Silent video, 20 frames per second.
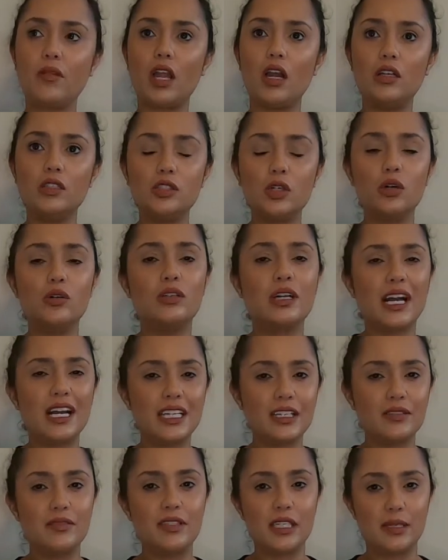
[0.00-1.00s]
adult
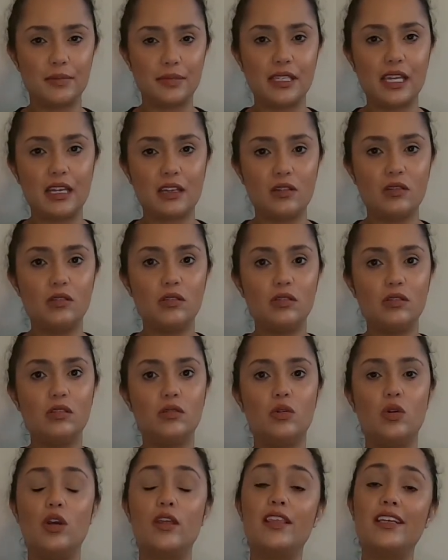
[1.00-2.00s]
kind of sleep cycle,
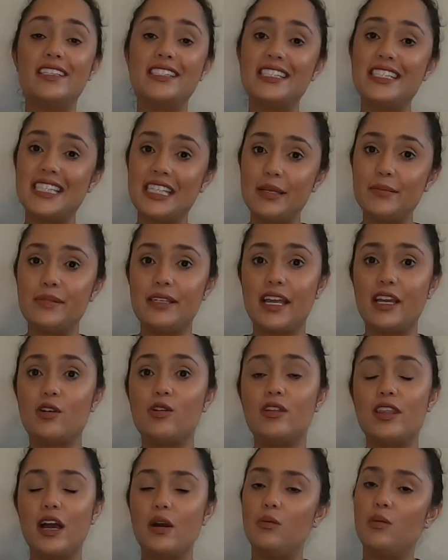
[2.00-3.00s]
or the sleep
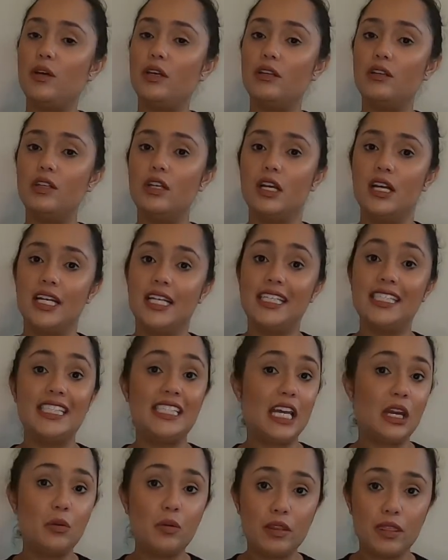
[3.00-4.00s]
cycle that will
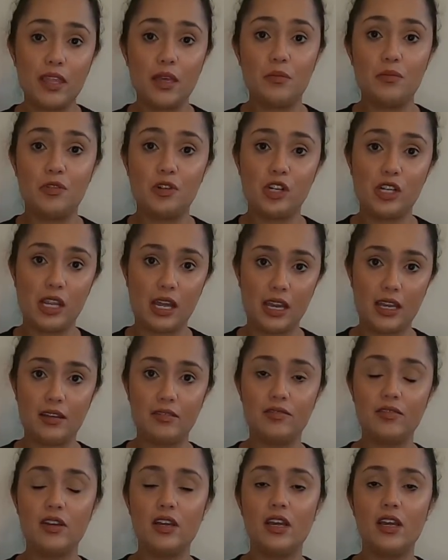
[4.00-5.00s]
stay with them for
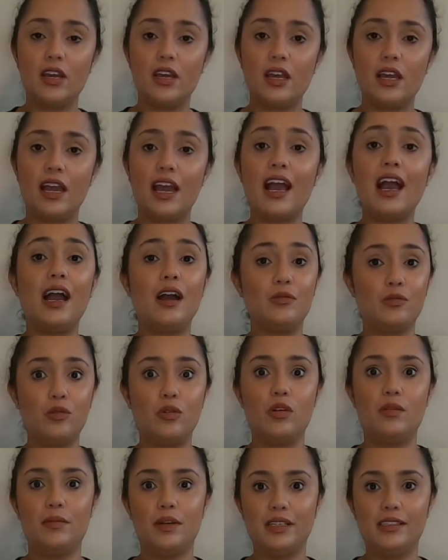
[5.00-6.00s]
life at
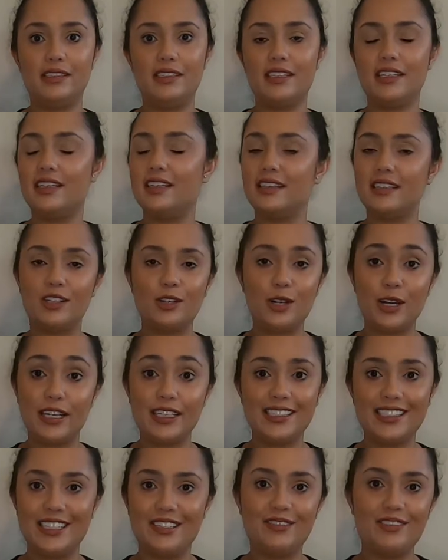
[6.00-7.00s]
4 months.
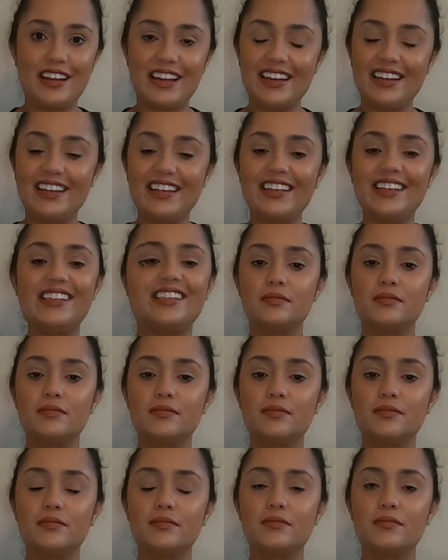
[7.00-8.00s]
Crazy, right?
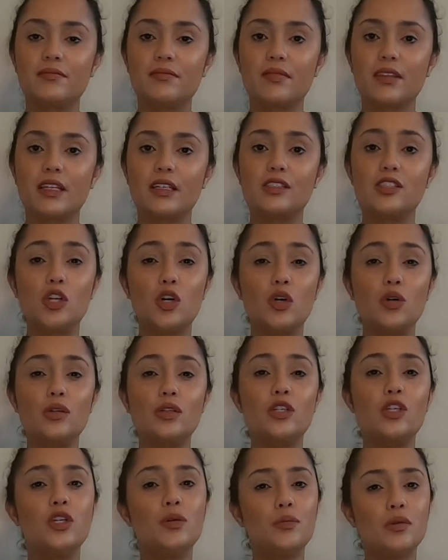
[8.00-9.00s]
So
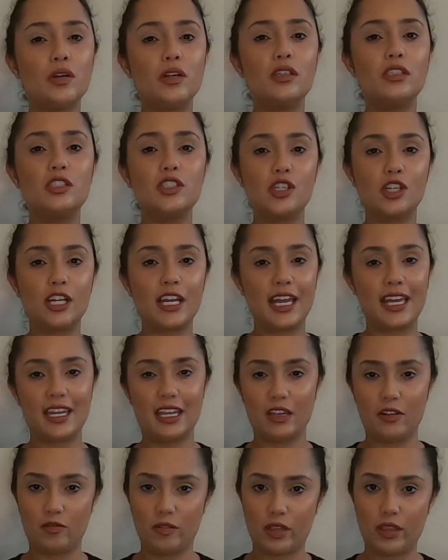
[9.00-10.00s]
newborn
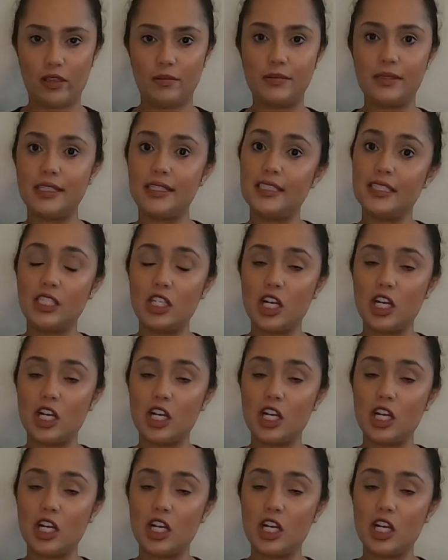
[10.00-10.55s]
circadian rhythms, let's